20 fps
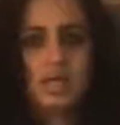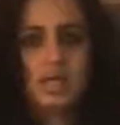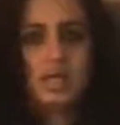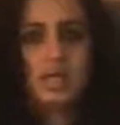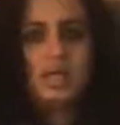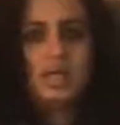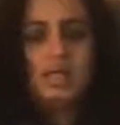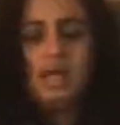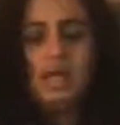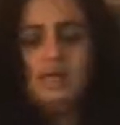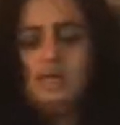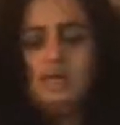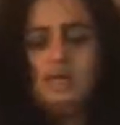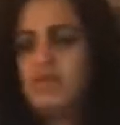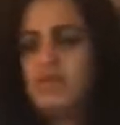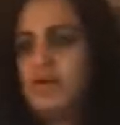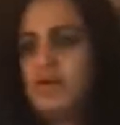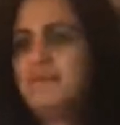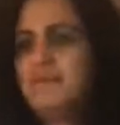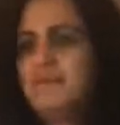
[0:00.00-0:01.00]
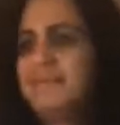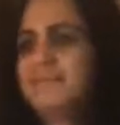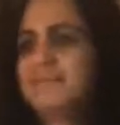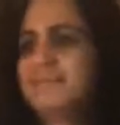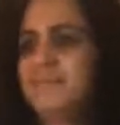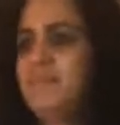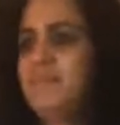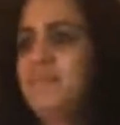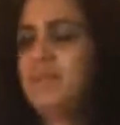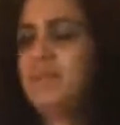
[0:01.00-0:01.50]
The other very
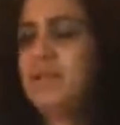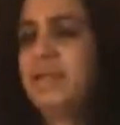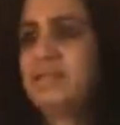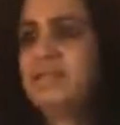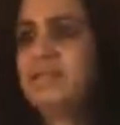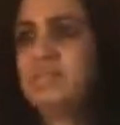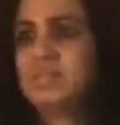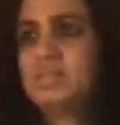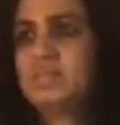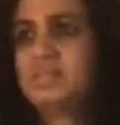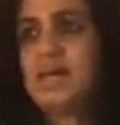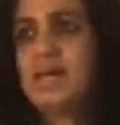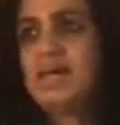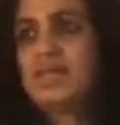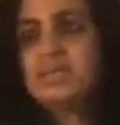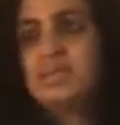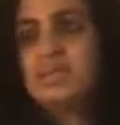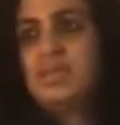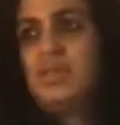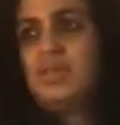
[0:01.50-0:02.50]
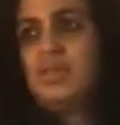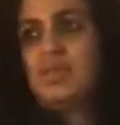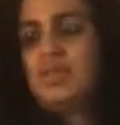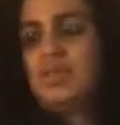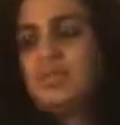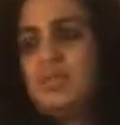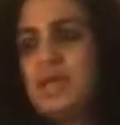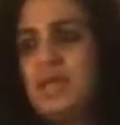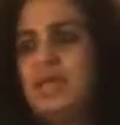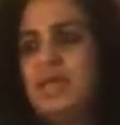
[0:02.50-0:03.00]
simple exercise that you can
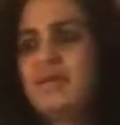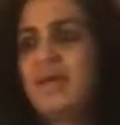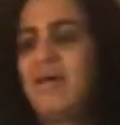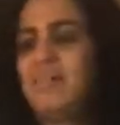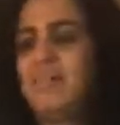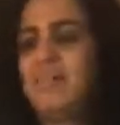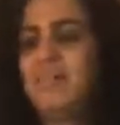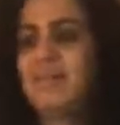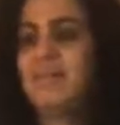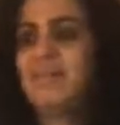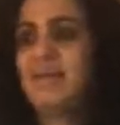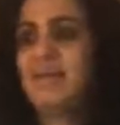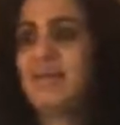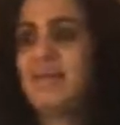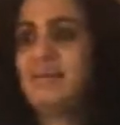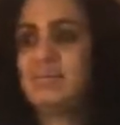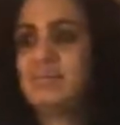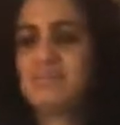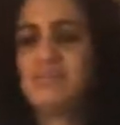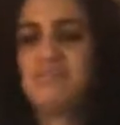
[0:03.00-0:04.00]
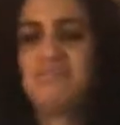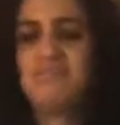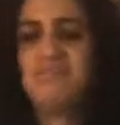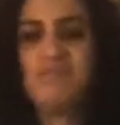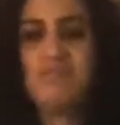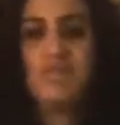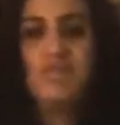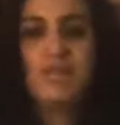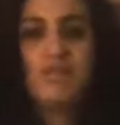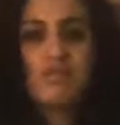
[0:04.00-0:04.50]
do any time in the day is really
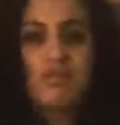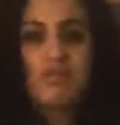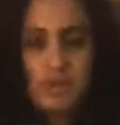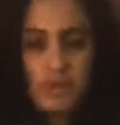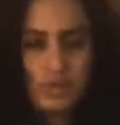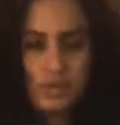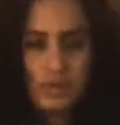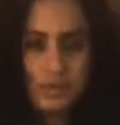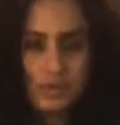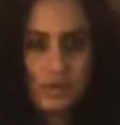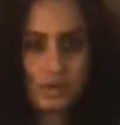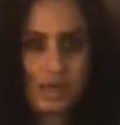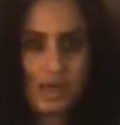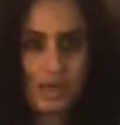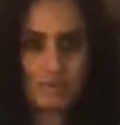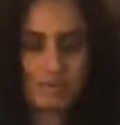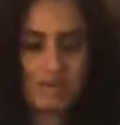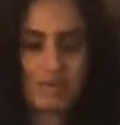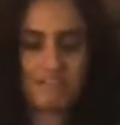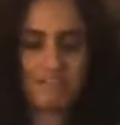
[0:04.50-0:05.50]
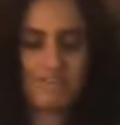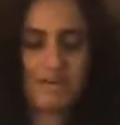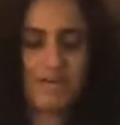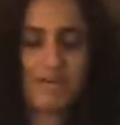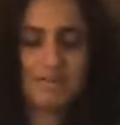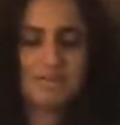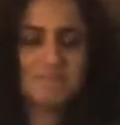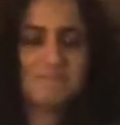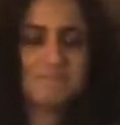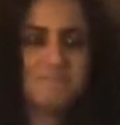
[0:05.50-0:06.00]
feeling your feet on the ground. I
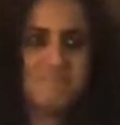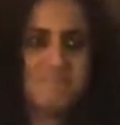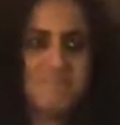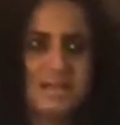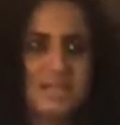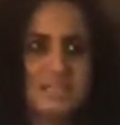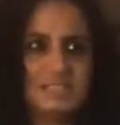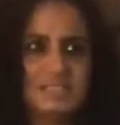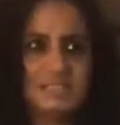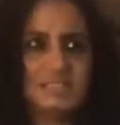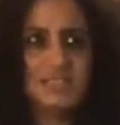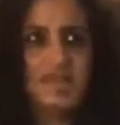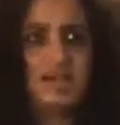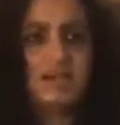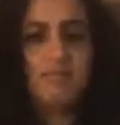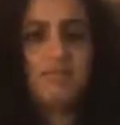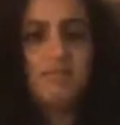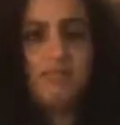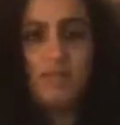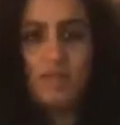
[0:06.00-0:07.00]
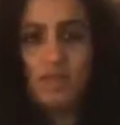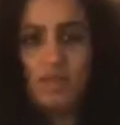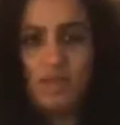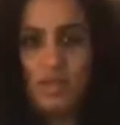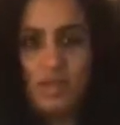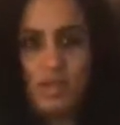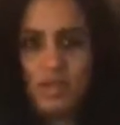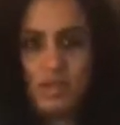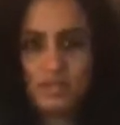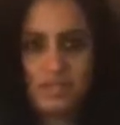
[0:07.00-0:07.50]
find it's immensely
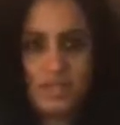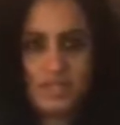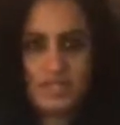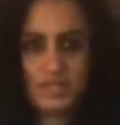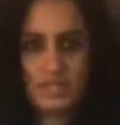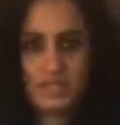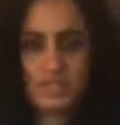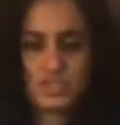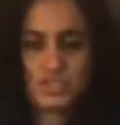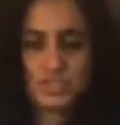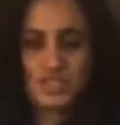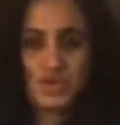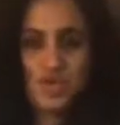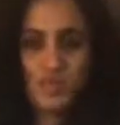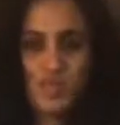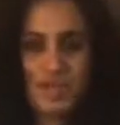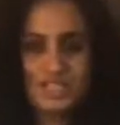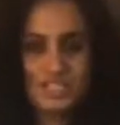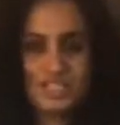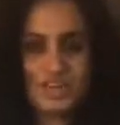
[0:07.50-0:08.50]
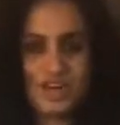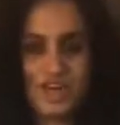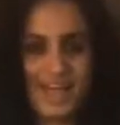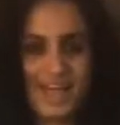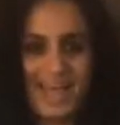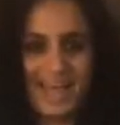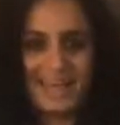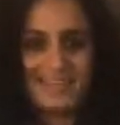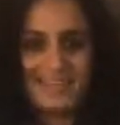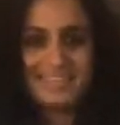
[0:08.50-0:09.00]
helpful because we are so much in our
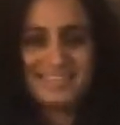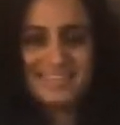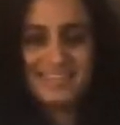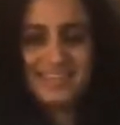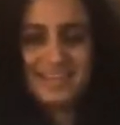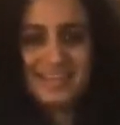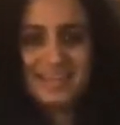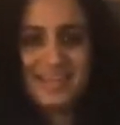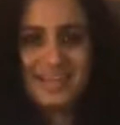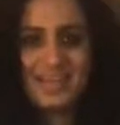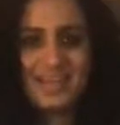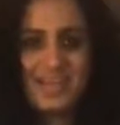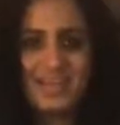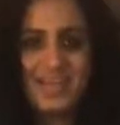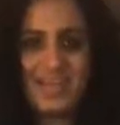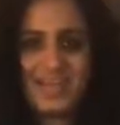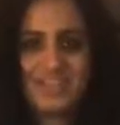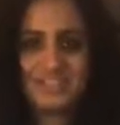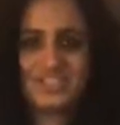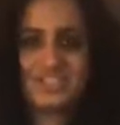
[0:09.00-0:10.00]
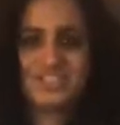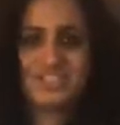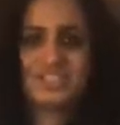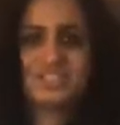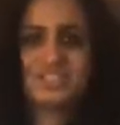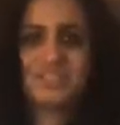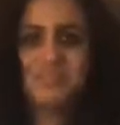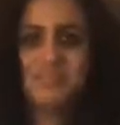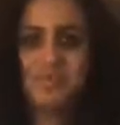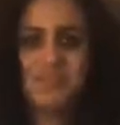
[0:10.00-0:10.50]
heads. And just a
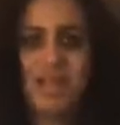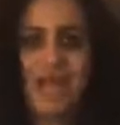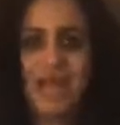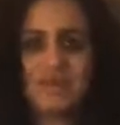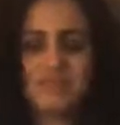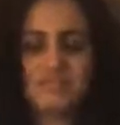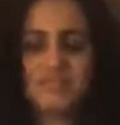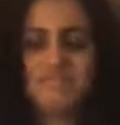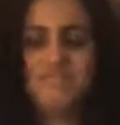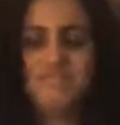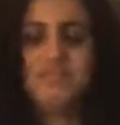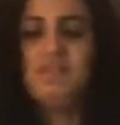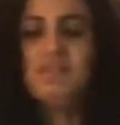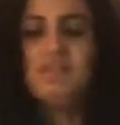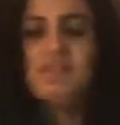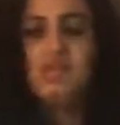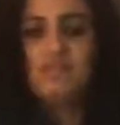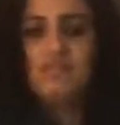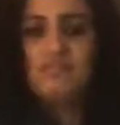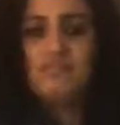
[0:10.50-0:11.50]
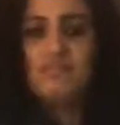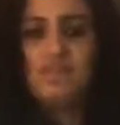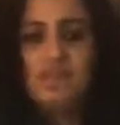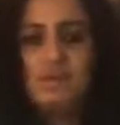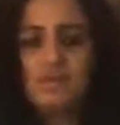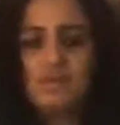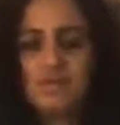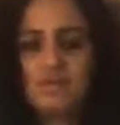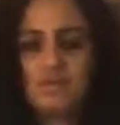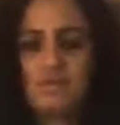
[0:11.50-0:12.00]
simple act of feeling your
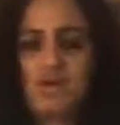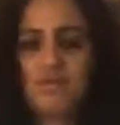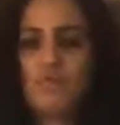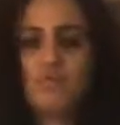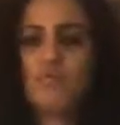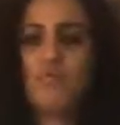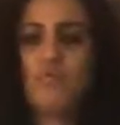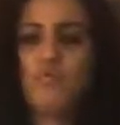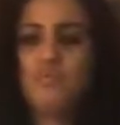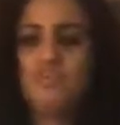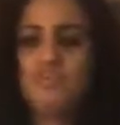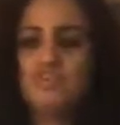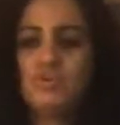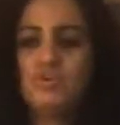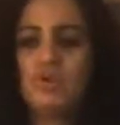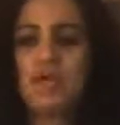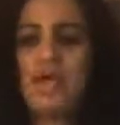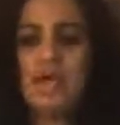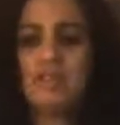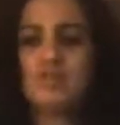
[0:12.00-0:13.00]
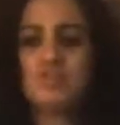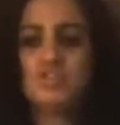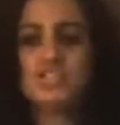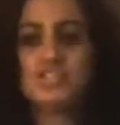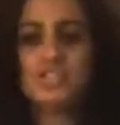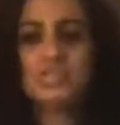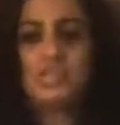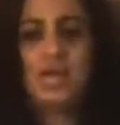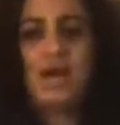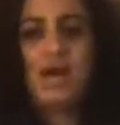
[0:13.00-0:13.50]
feet on the ground moves your
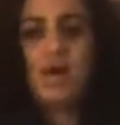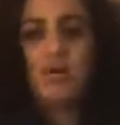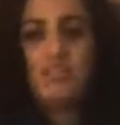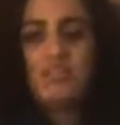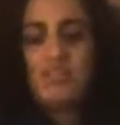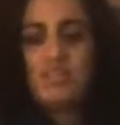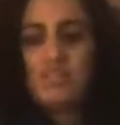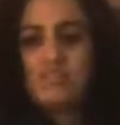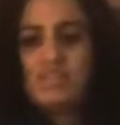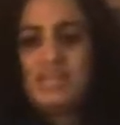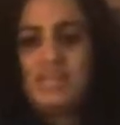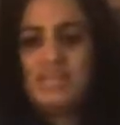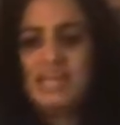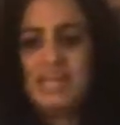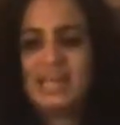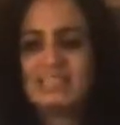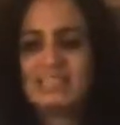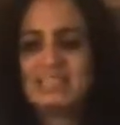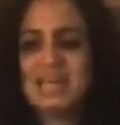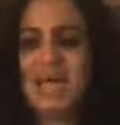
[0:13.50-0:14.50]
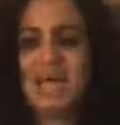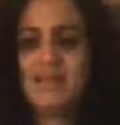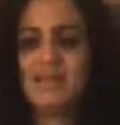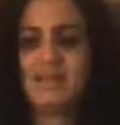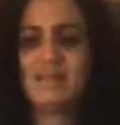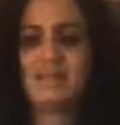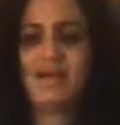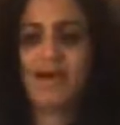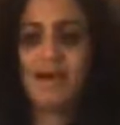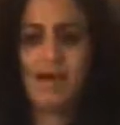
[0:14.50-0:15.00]
energy down, moves any
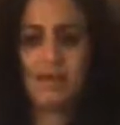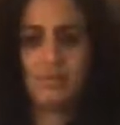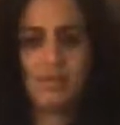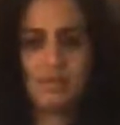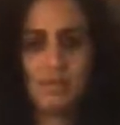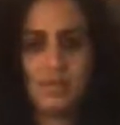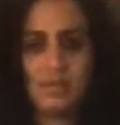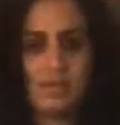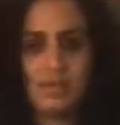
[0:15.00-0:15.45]
anxiety down